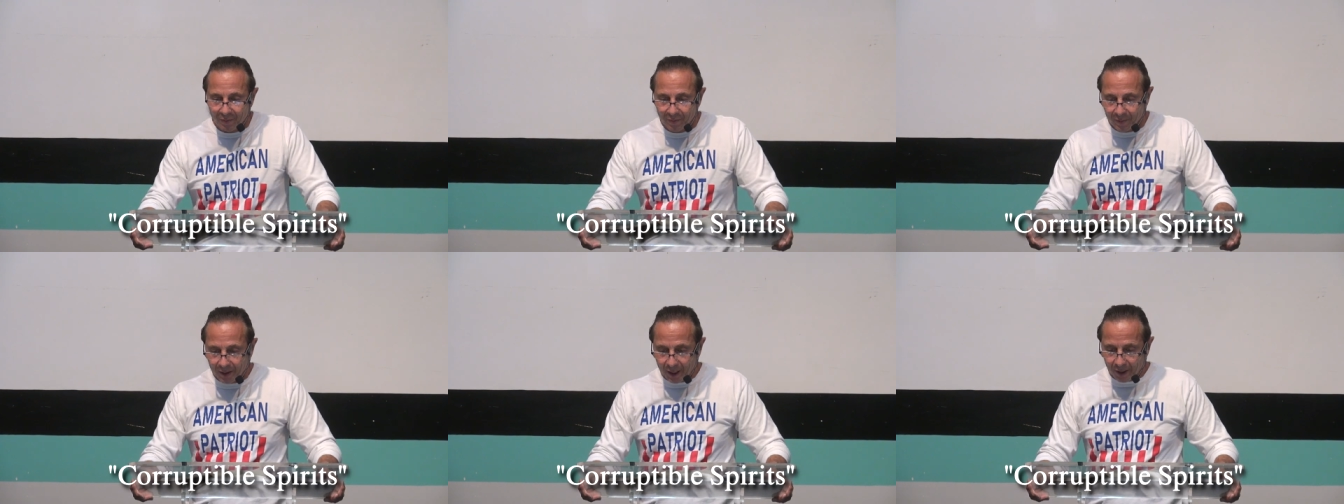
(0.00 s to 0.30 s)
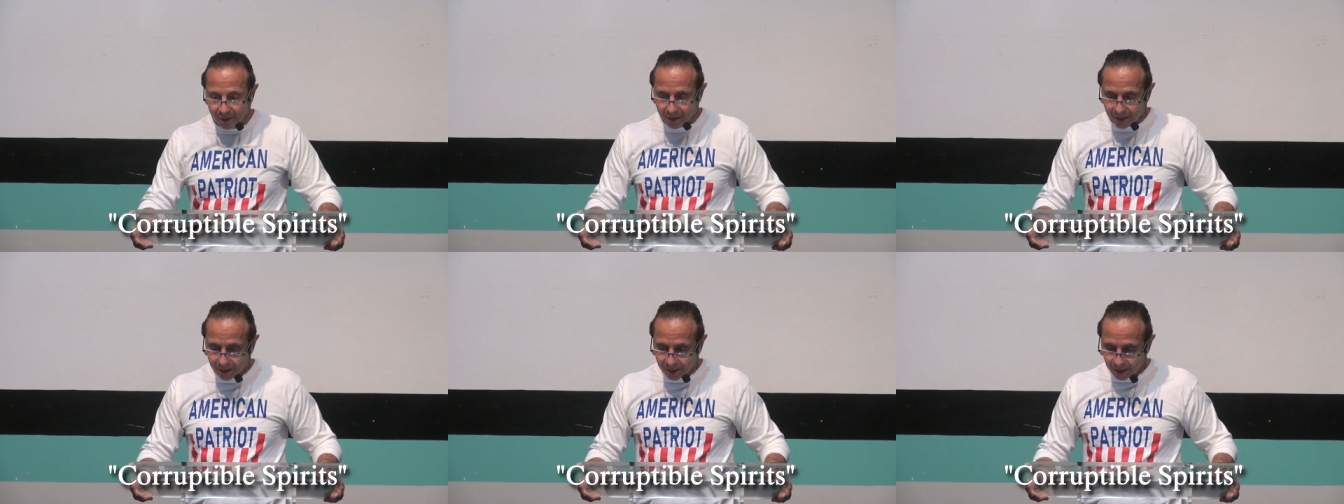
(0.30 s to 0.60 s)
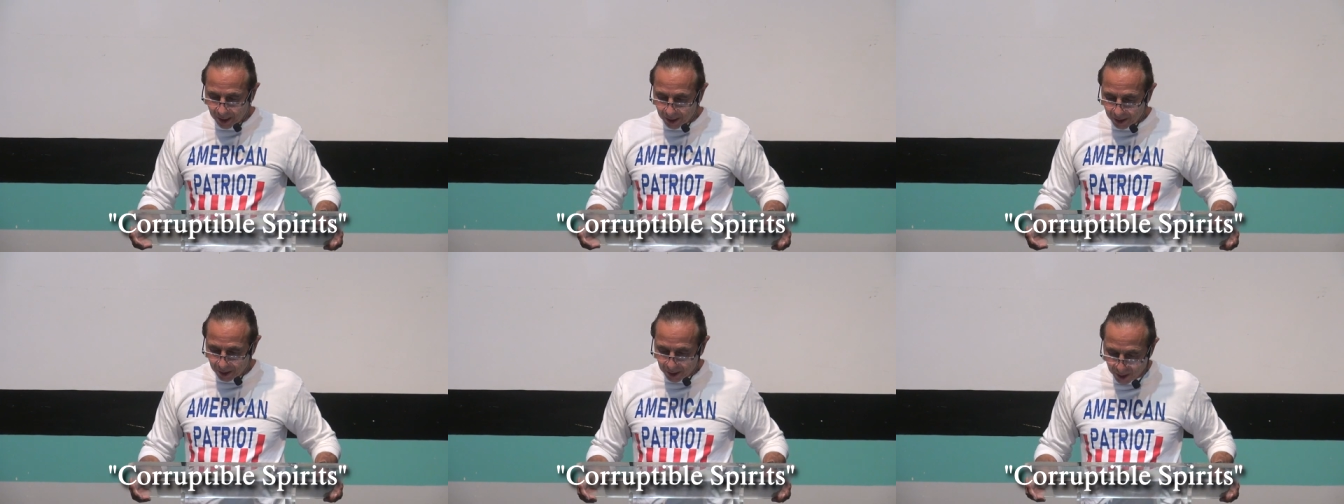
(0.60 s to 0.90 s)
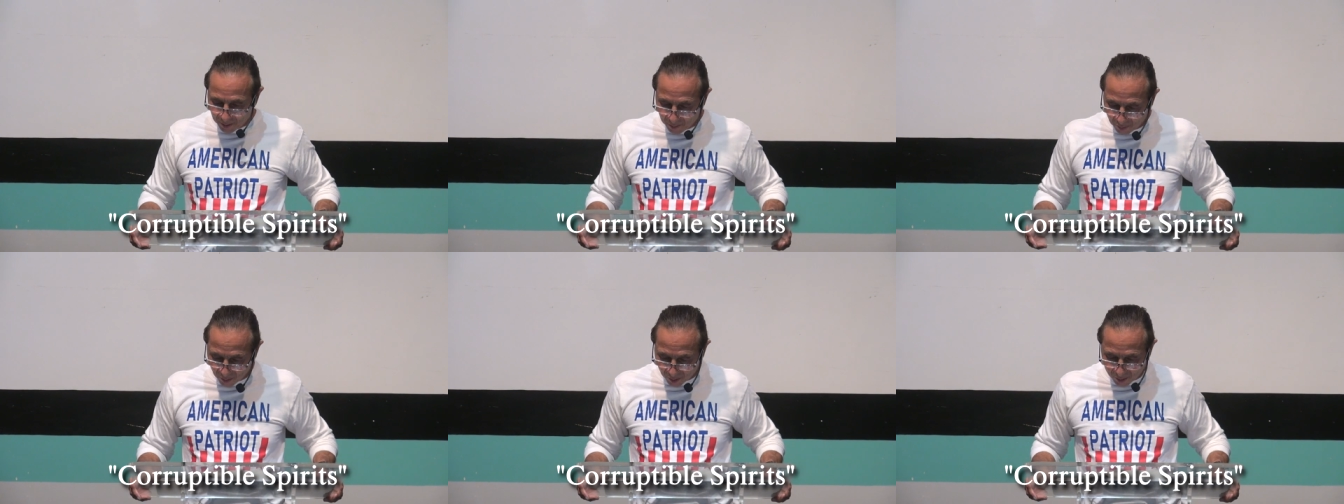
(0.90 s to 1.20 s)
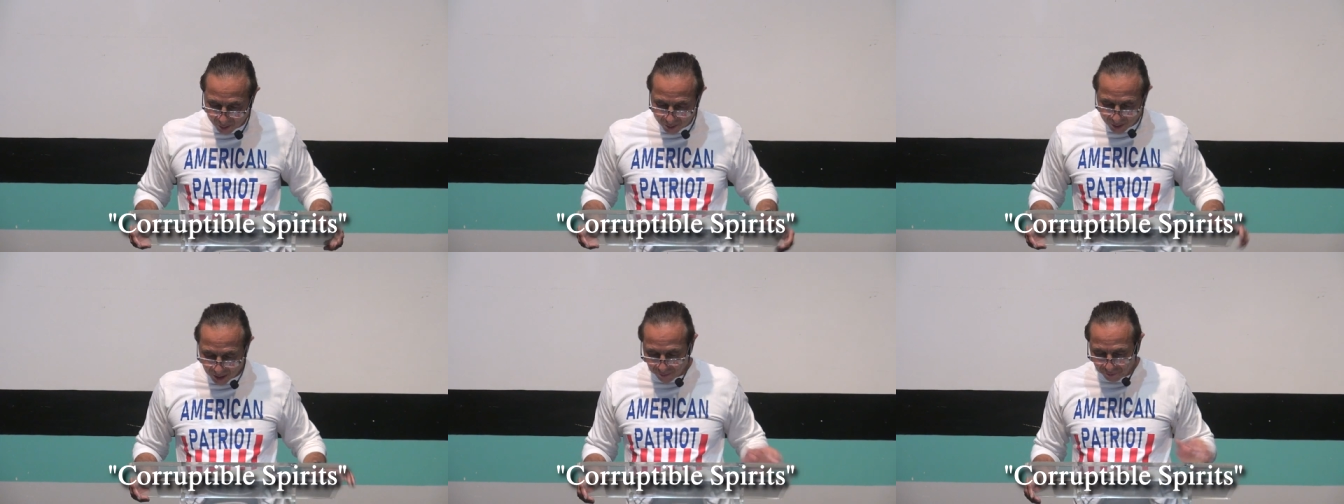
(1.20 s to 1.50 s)
Now, this I say,
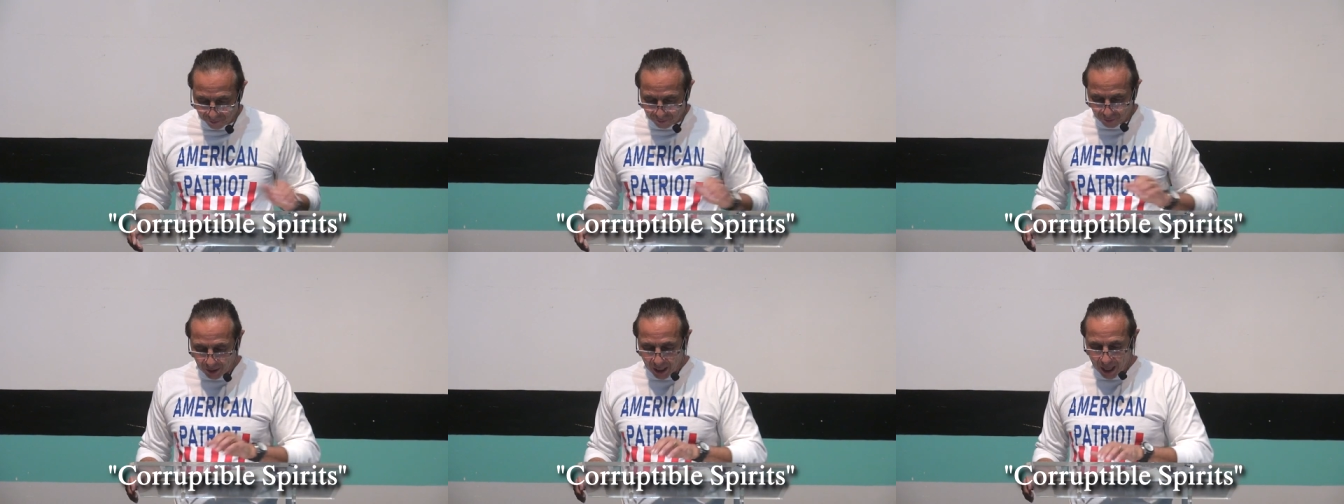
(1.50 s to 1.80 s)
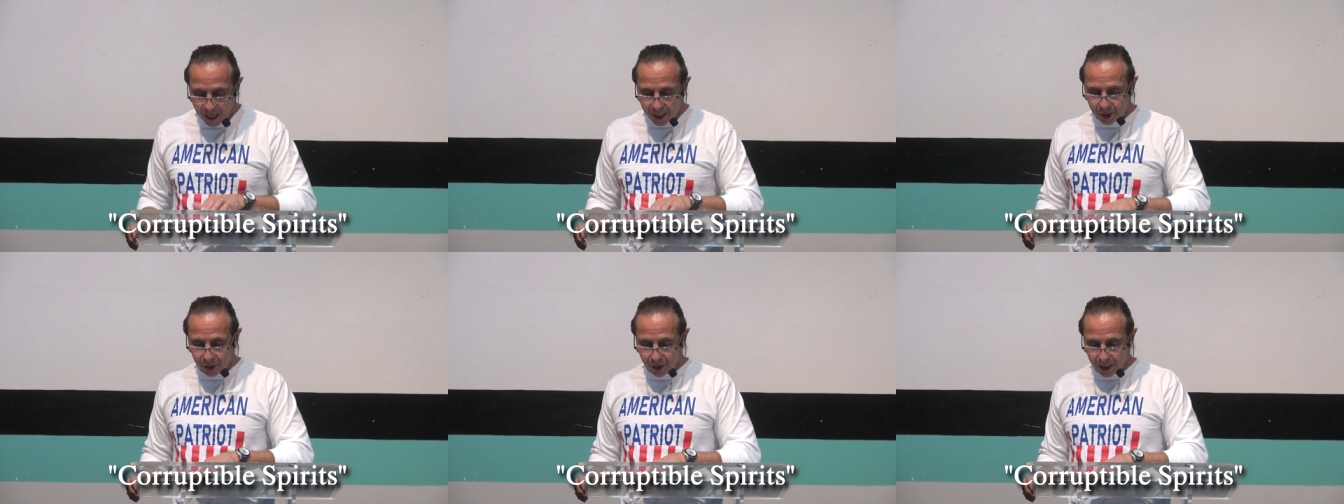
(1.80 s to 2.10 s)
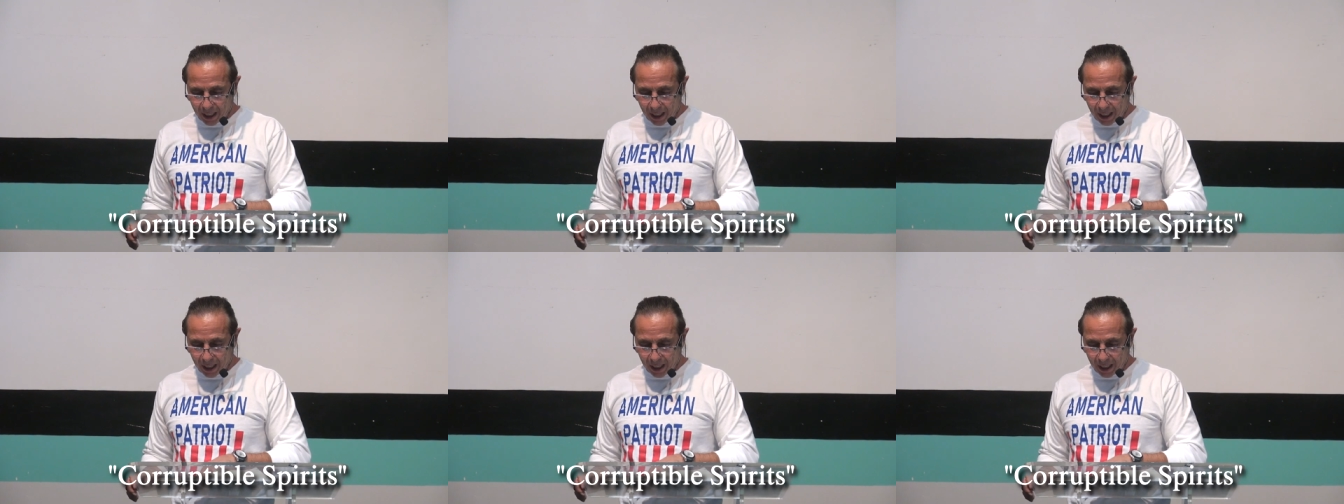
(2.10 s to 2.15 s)
brethren, that flesh